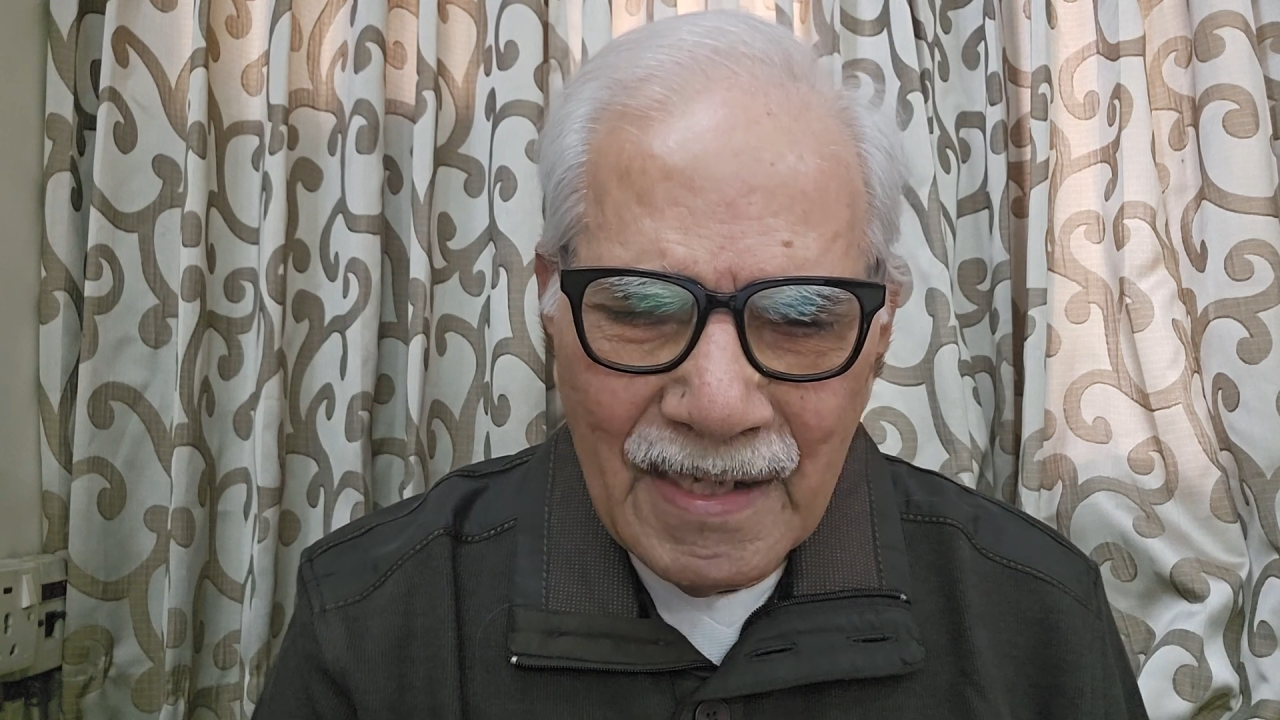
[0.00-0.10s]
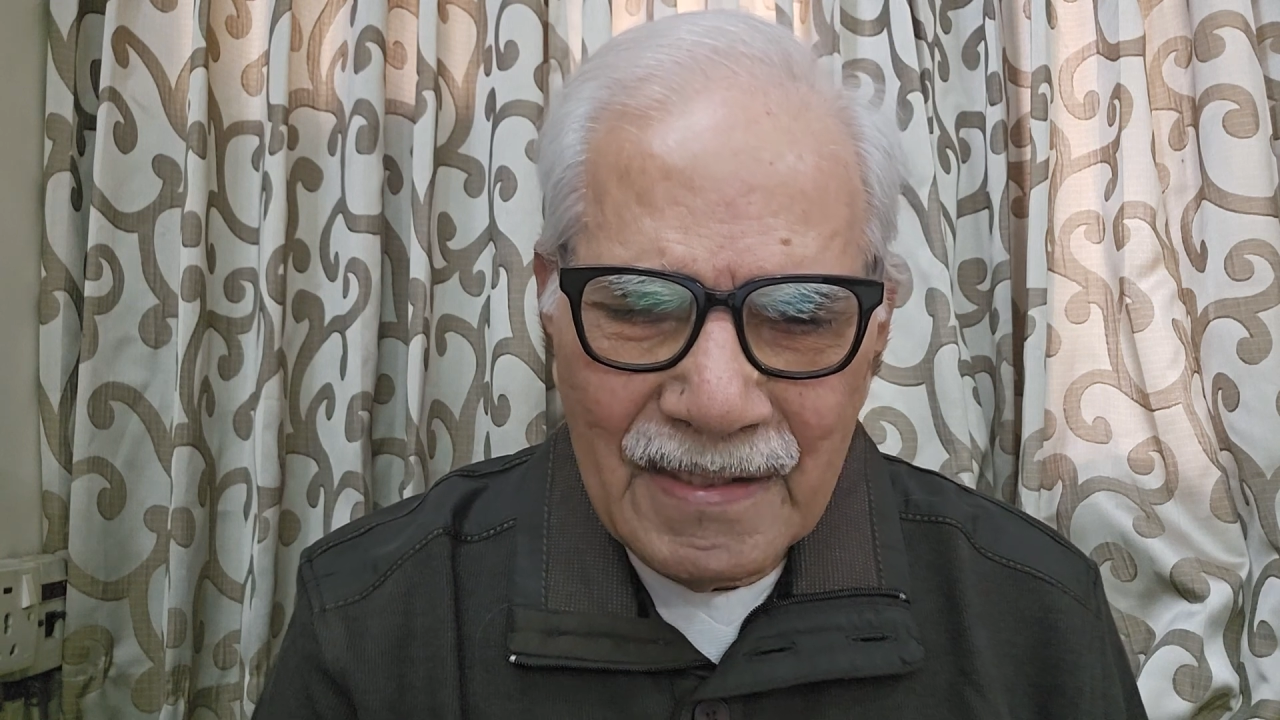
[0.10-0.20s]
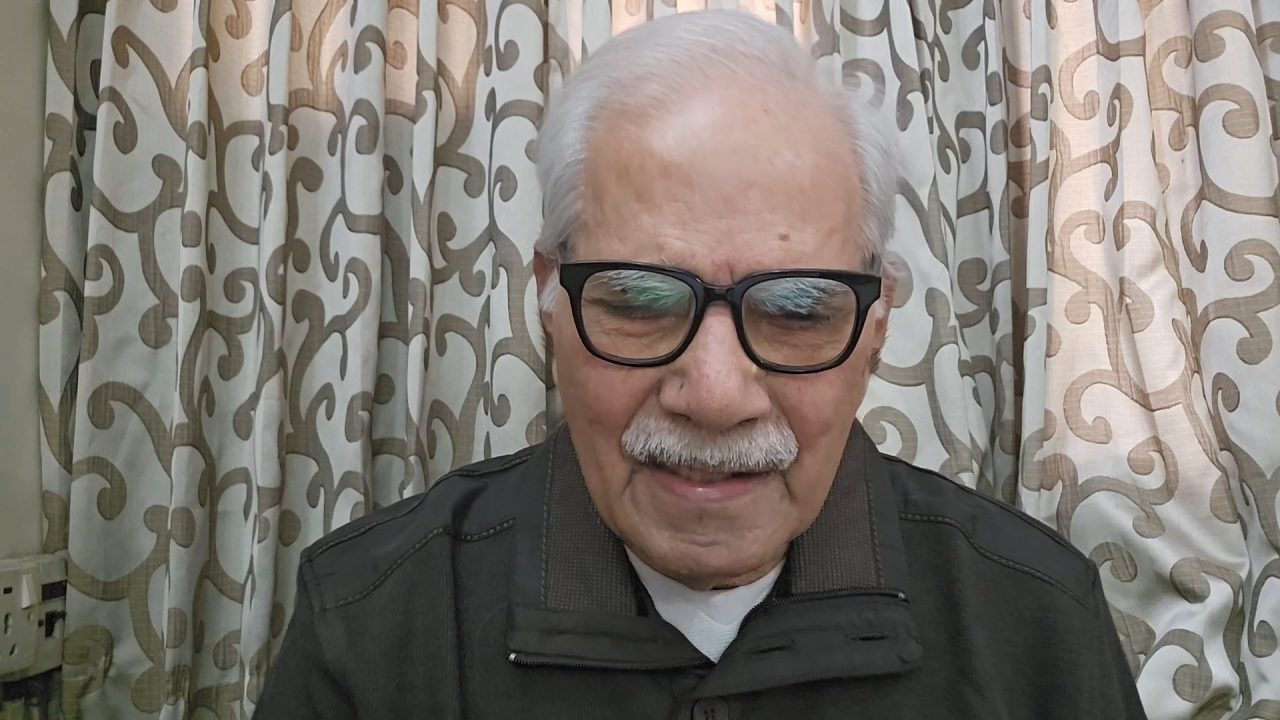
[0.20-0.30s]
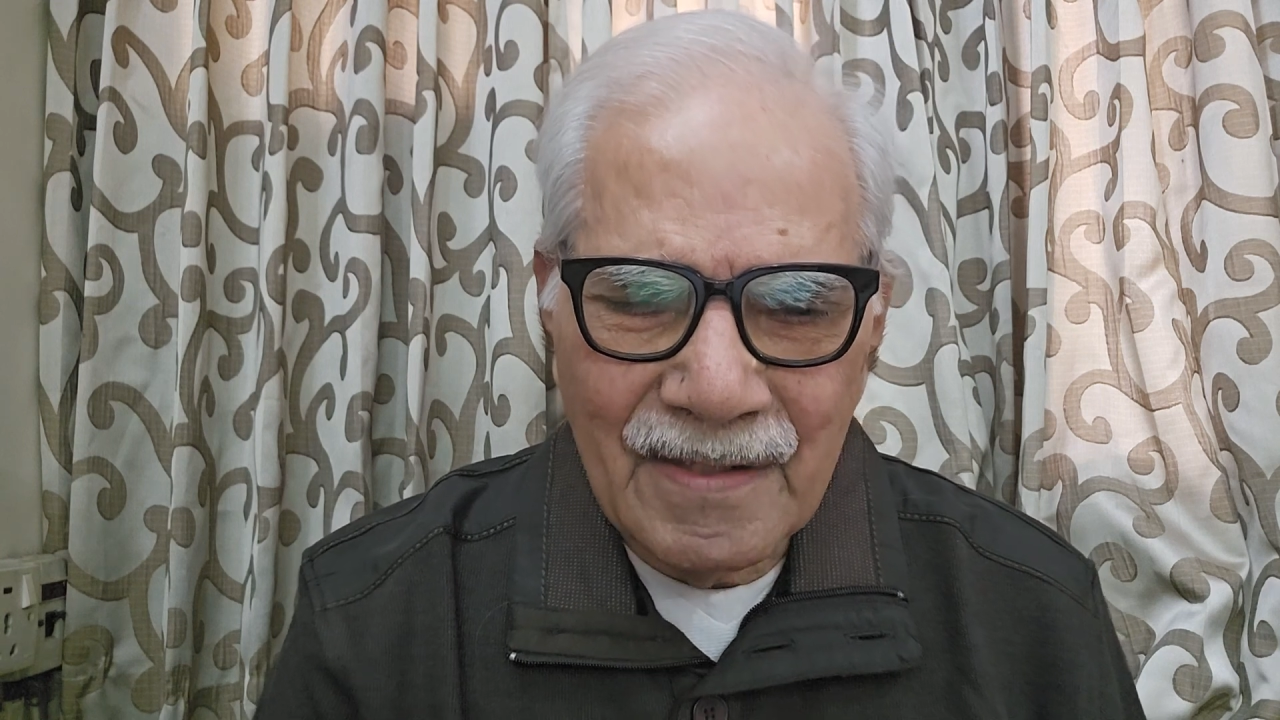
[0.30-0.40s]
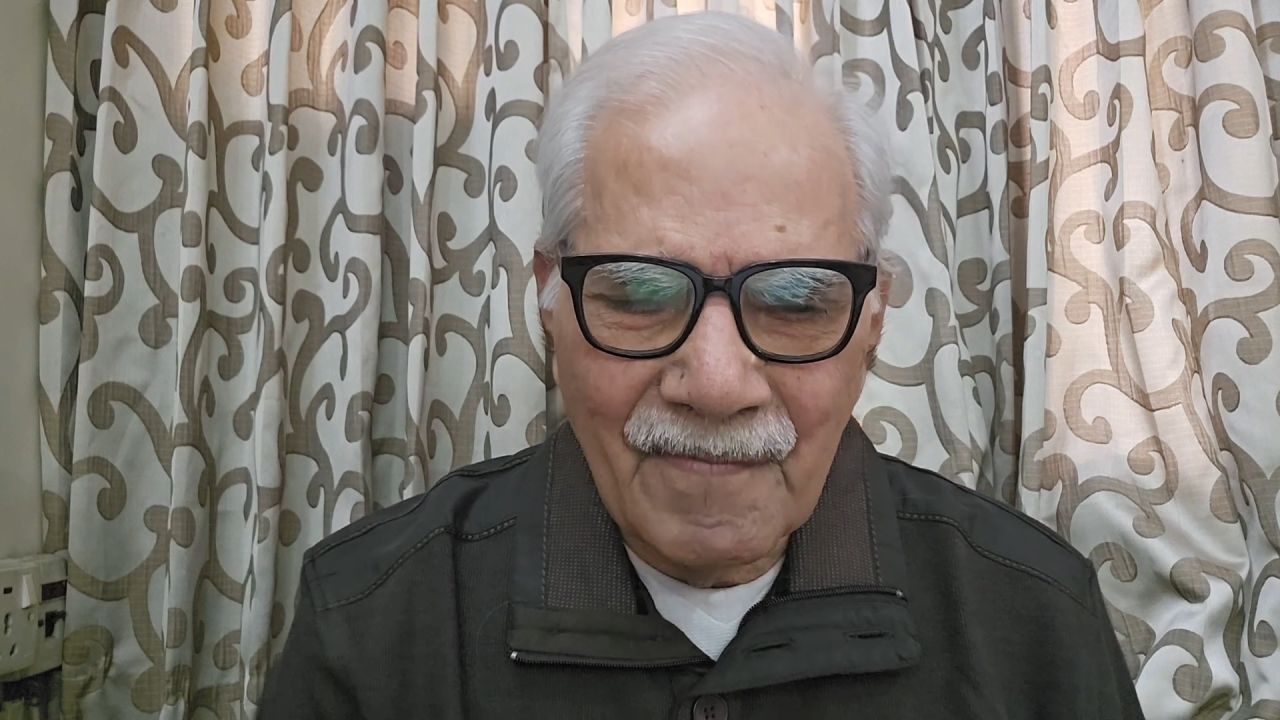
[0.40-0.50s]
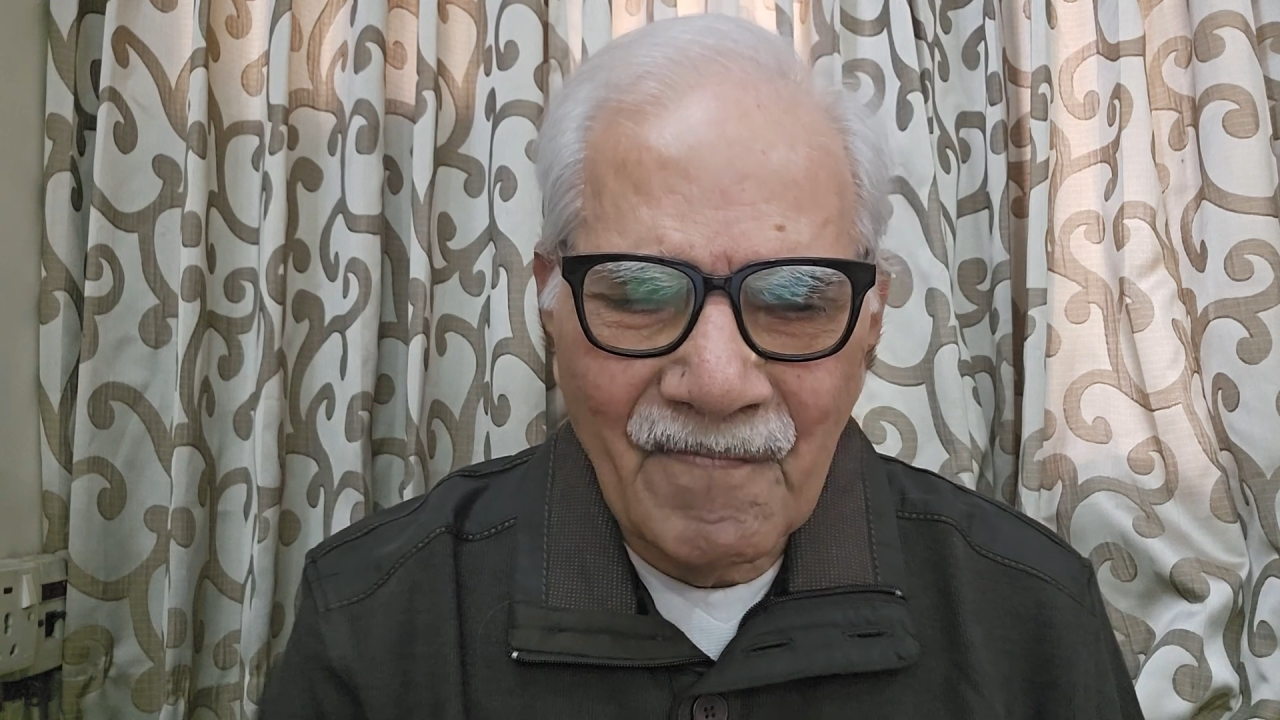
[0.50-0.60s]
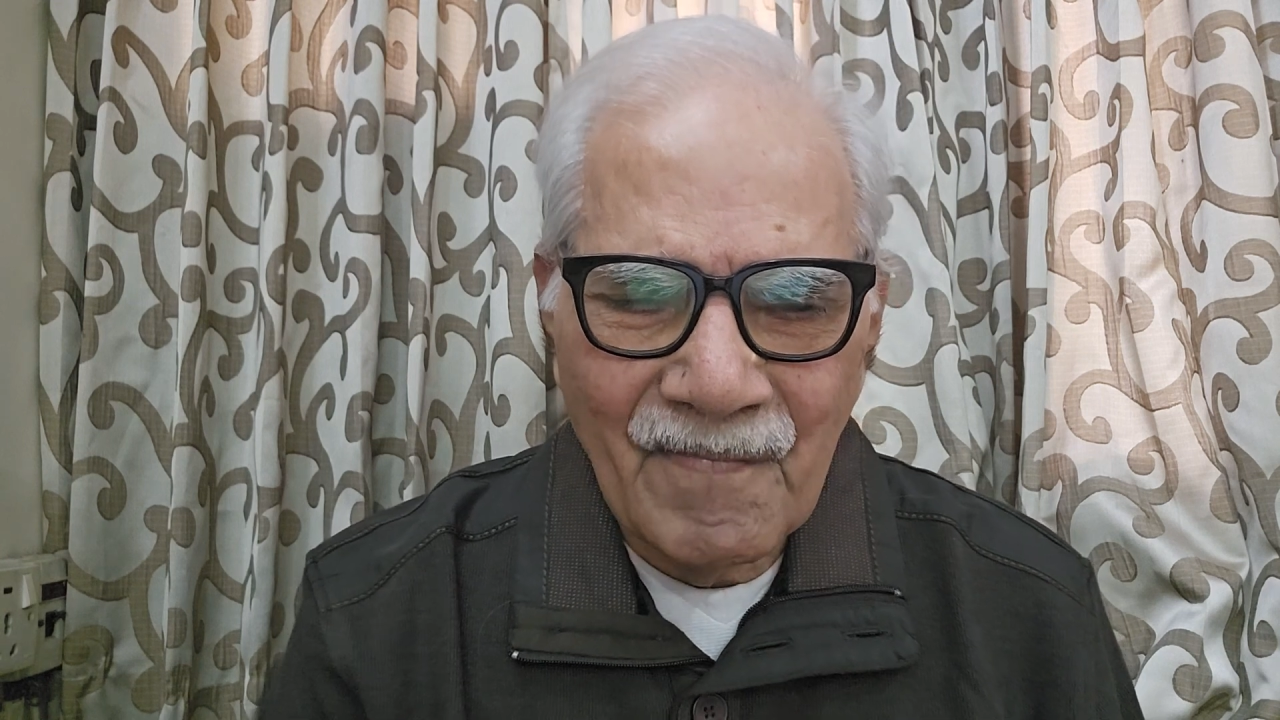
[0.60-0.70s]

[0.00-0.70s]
error.